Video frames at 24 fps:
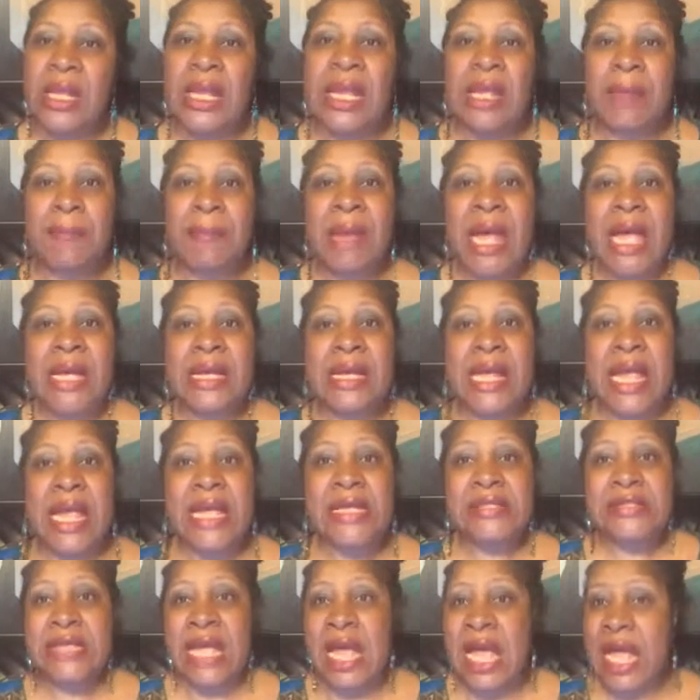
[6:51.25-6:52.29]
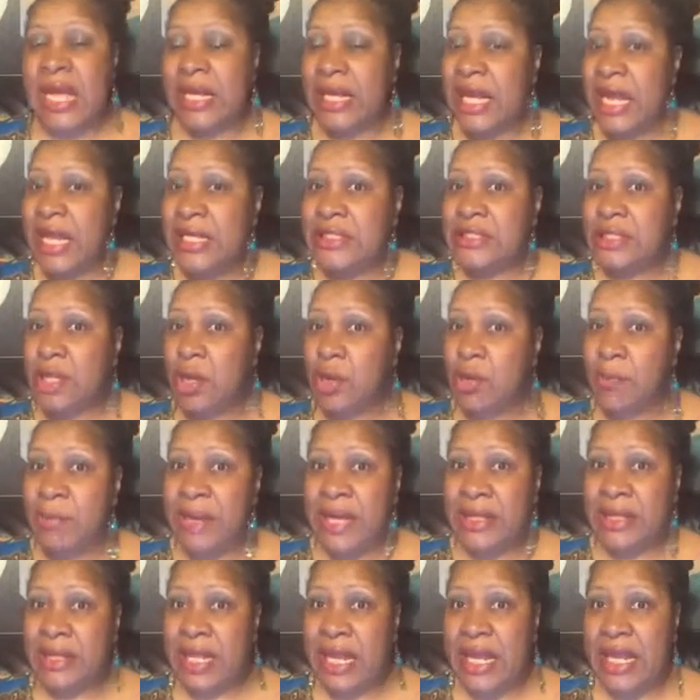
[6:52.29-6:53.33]
In my case, I can't turn
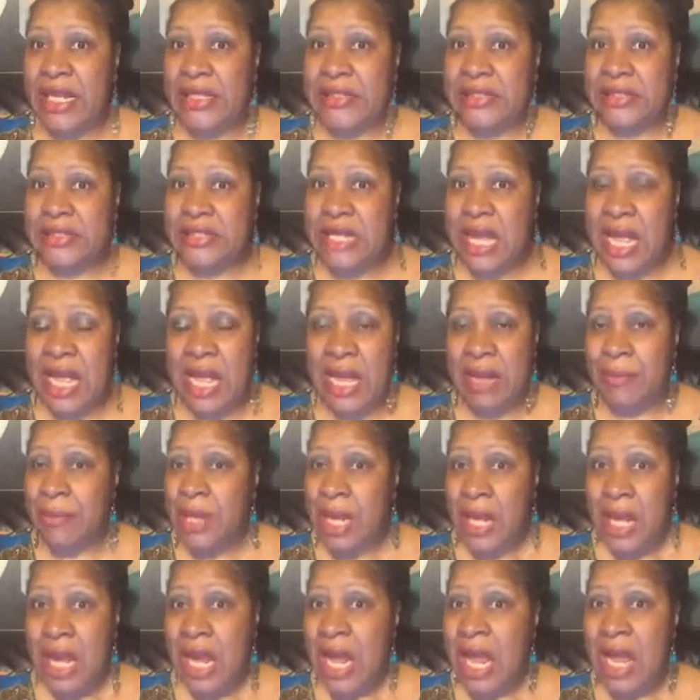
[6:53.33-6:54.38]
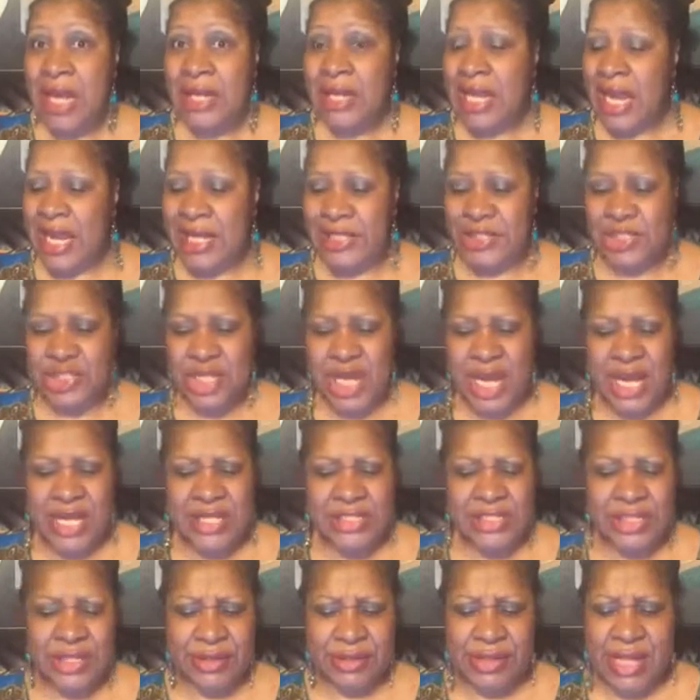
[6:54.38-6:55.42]
back the hands of time. I can't
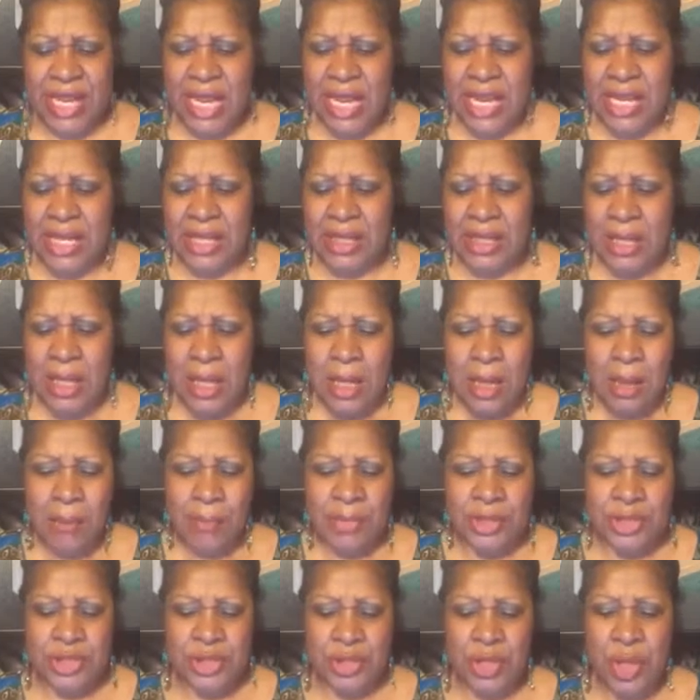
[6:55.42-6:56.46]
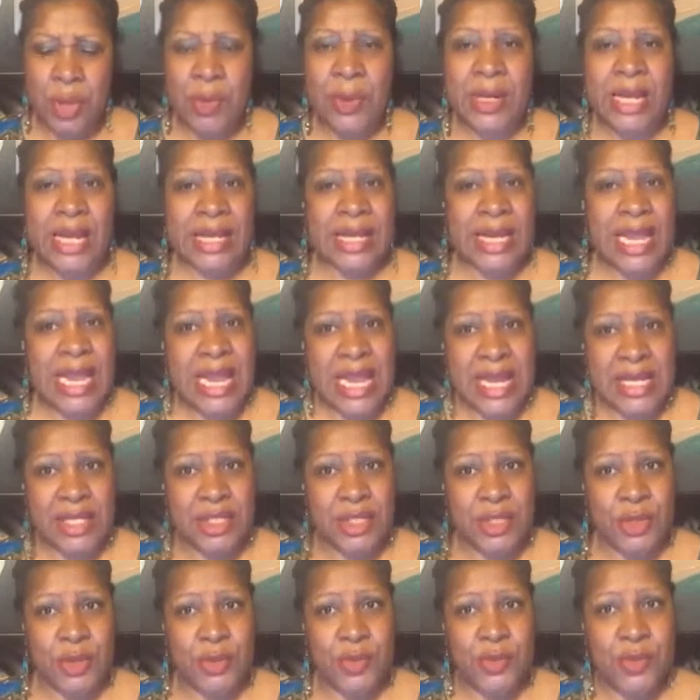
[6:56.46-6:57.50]
change a thing. But you know what I can
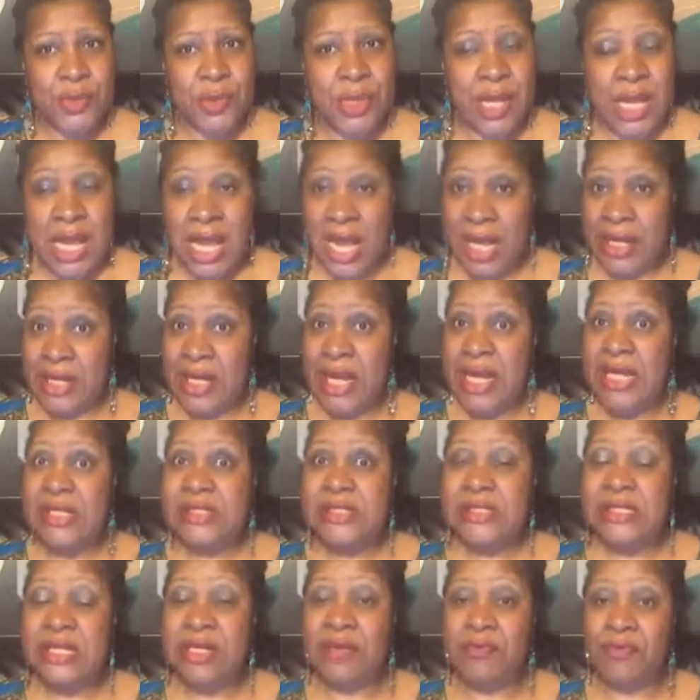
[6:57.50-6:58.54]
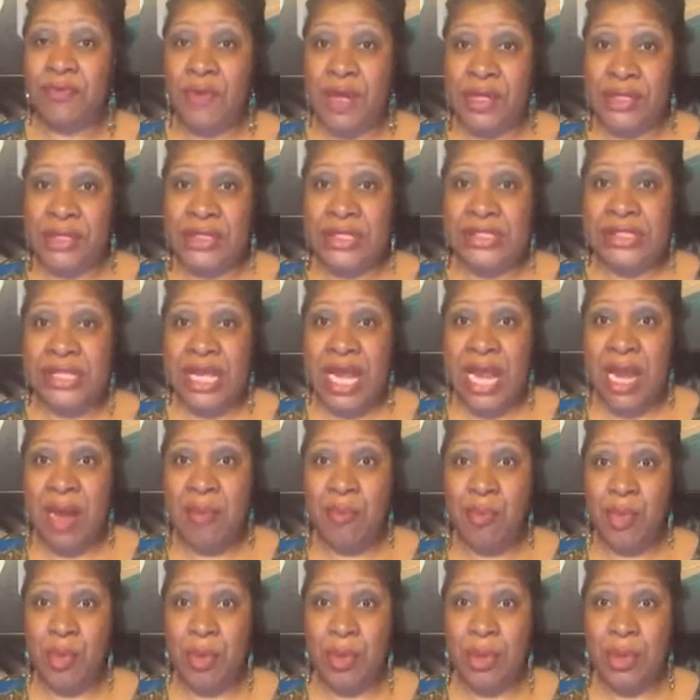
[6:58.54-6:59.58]
do? I can sit in front of this
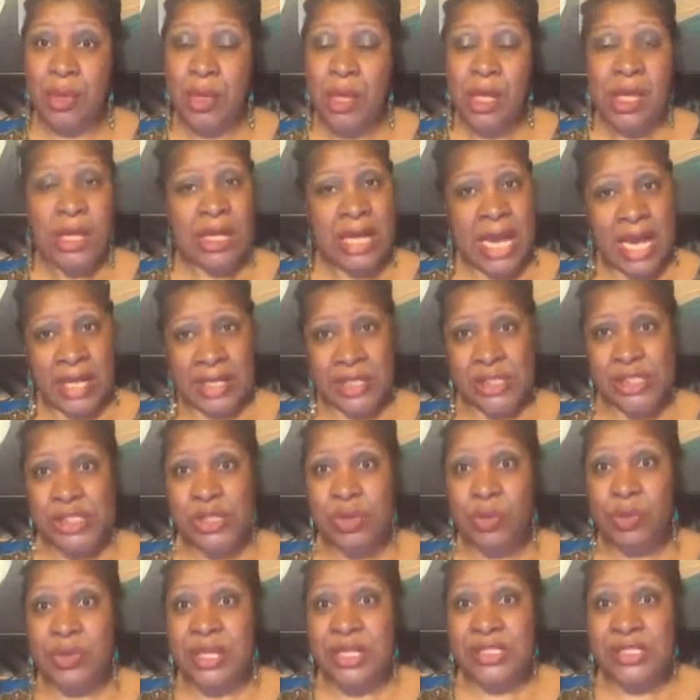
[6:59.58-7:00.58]
camera. I can shoot